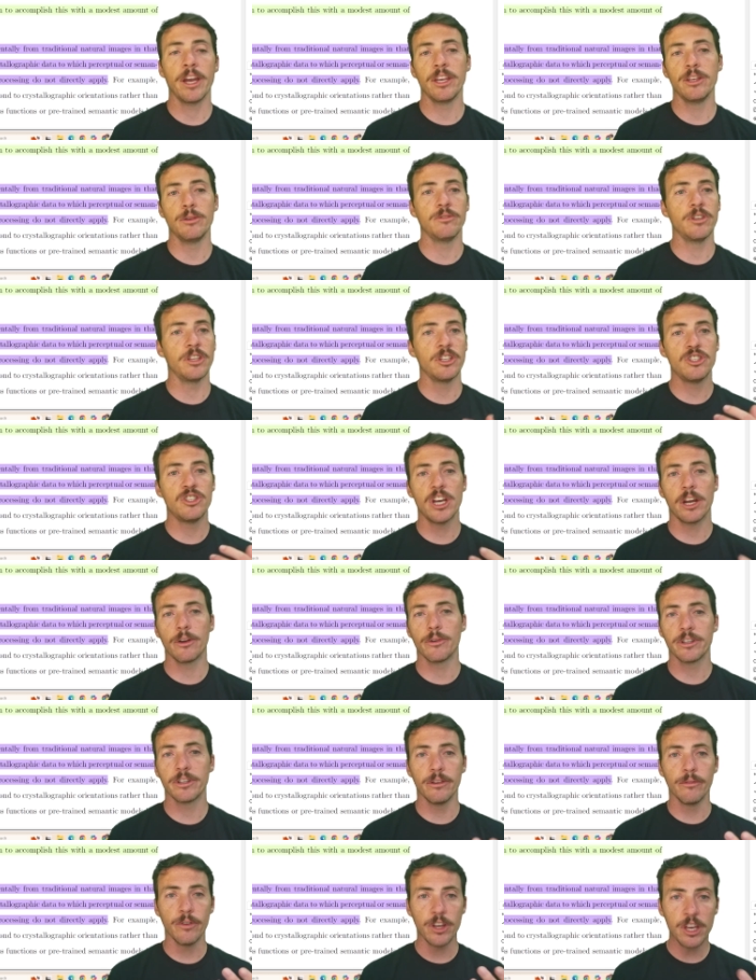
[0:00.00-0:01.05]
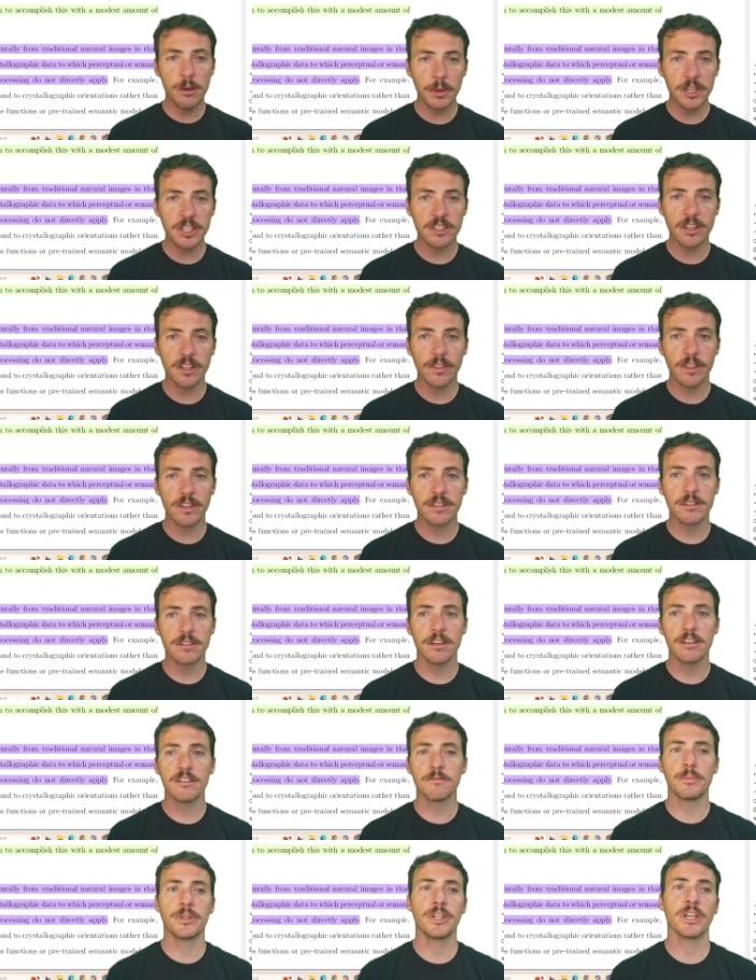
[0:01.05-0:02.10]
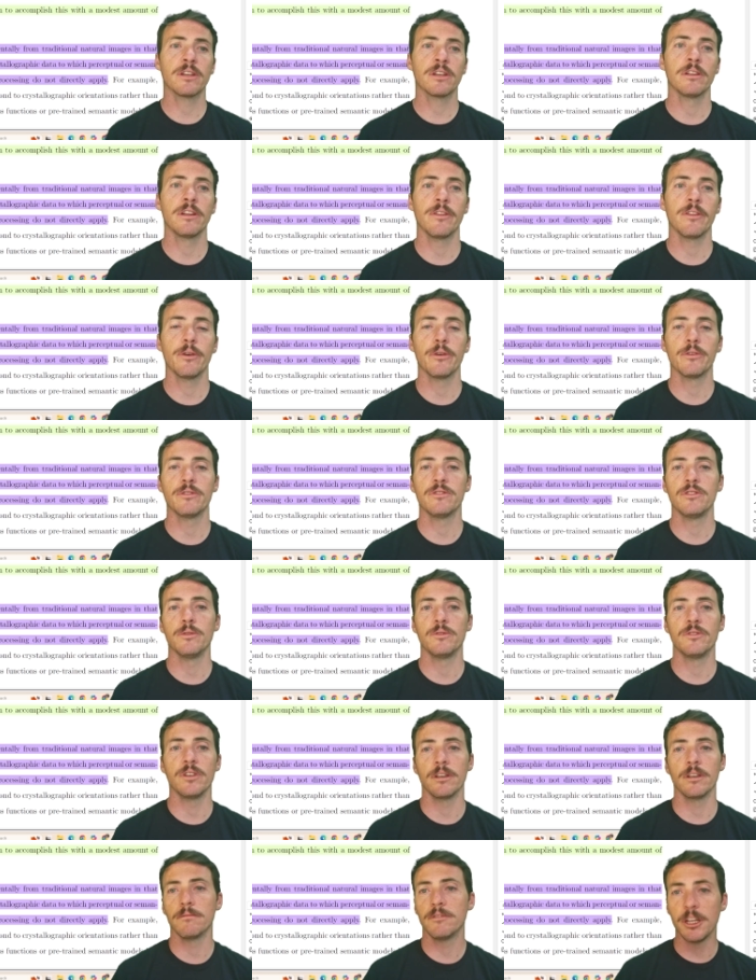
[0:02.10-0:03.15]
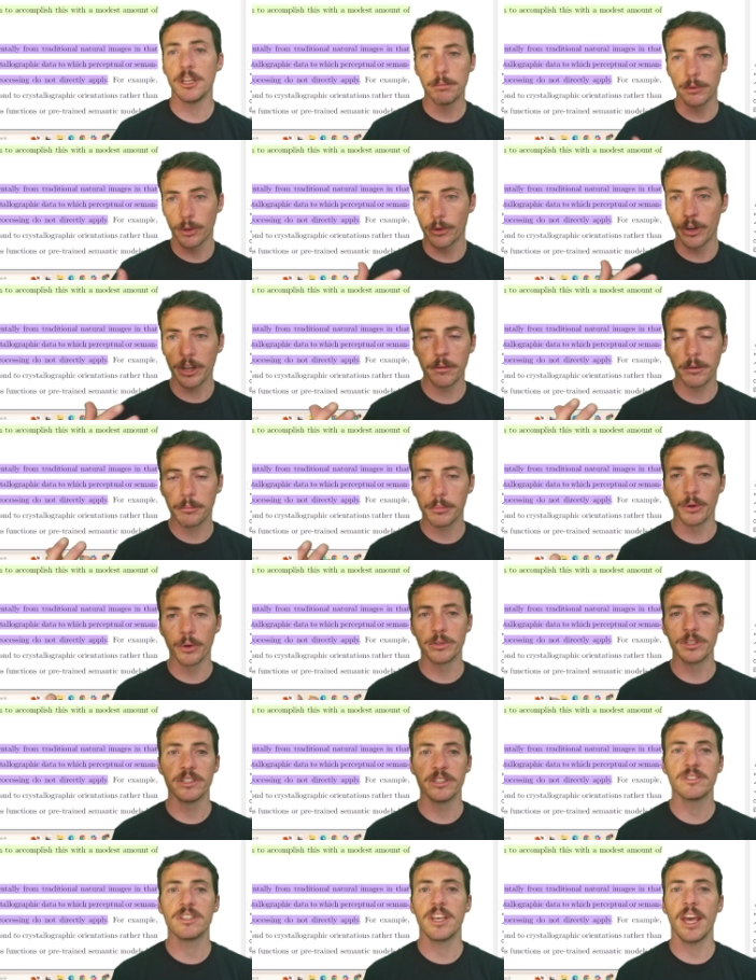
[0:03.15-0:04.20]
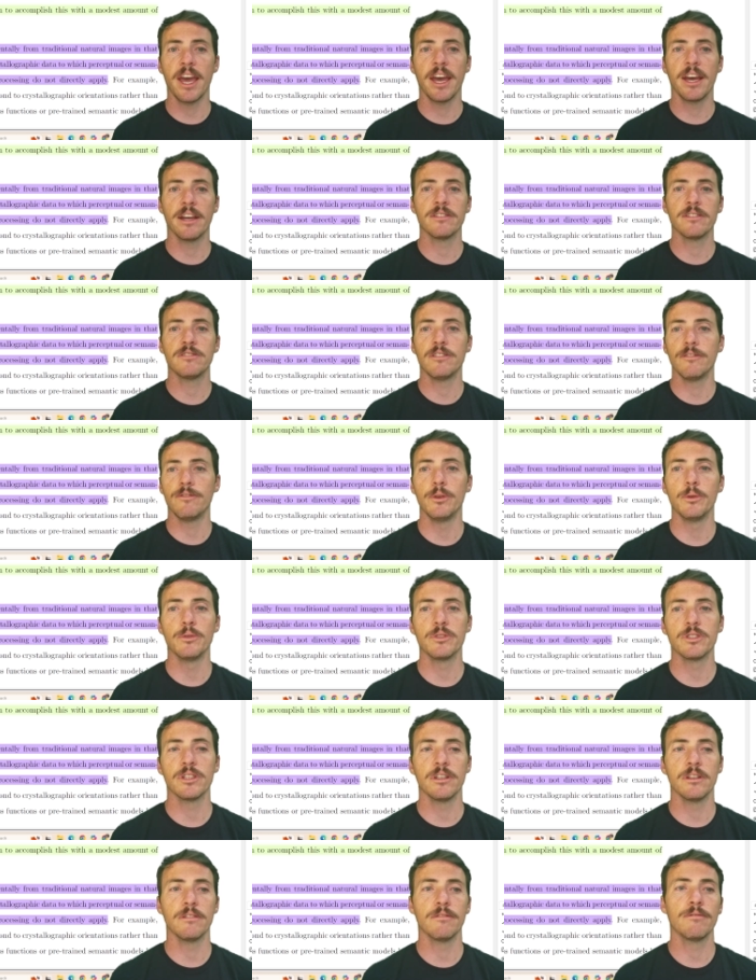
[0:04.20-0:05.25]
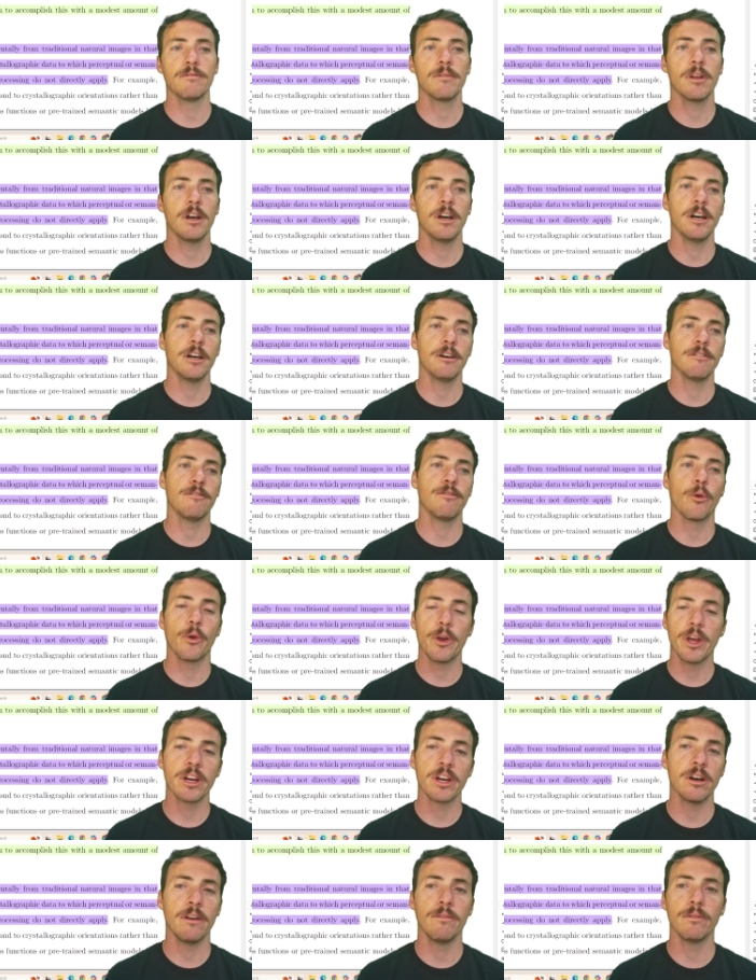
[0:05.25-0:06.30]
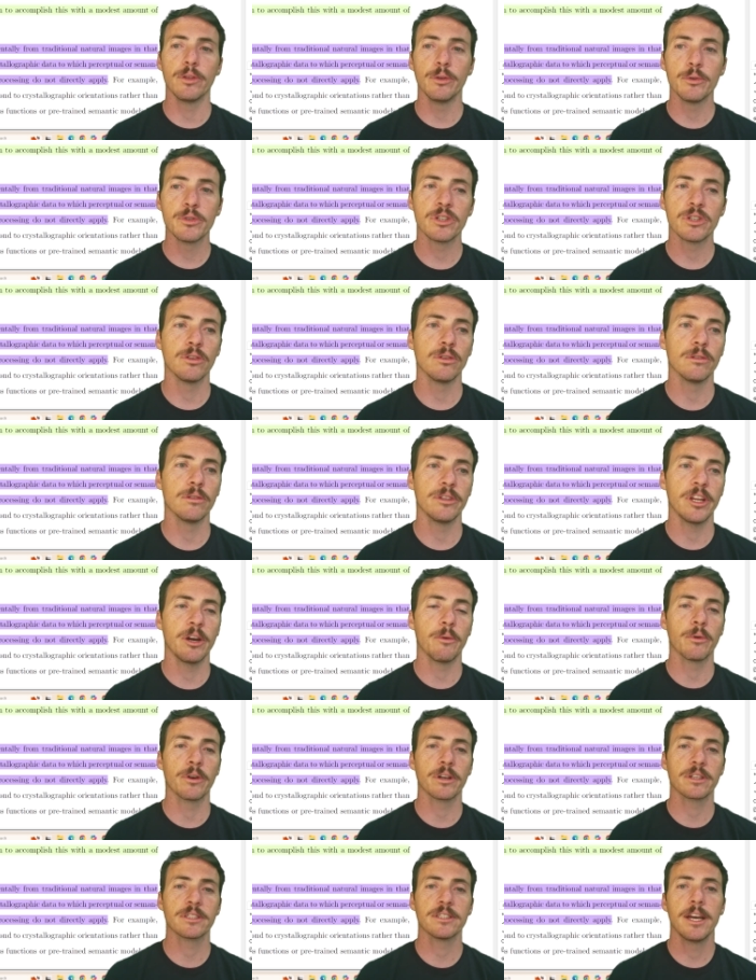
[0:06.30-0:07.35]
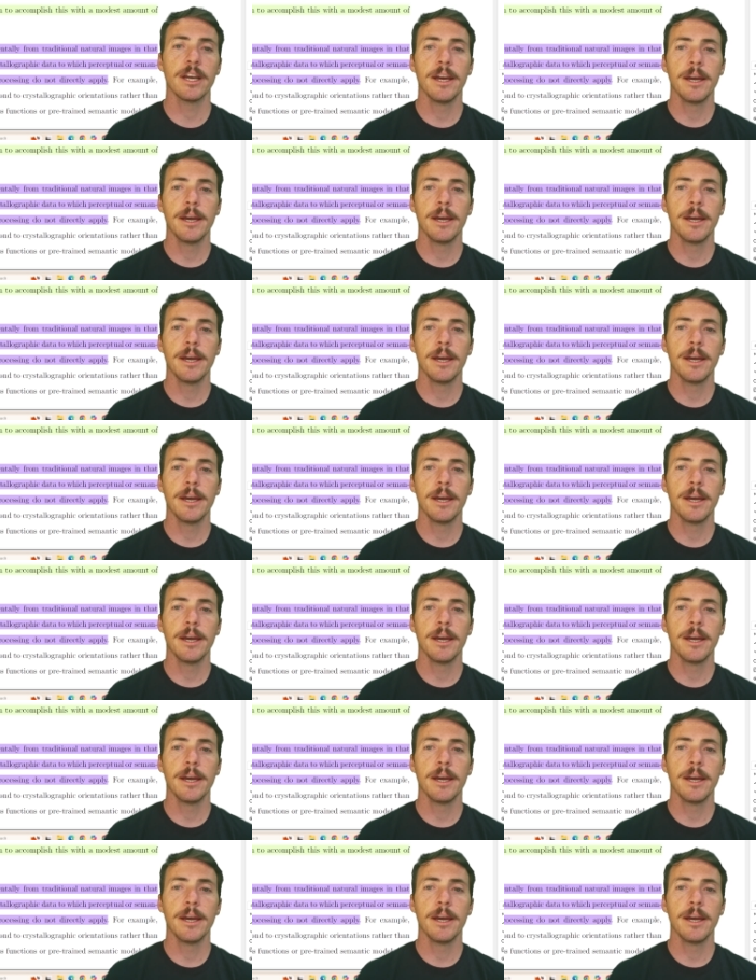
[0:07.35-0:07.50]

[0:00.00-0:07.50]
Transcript: Using generative image synthesis, particularly those using deep learning approaches, GANs, diffusion, uh, Fourier convolutional networks.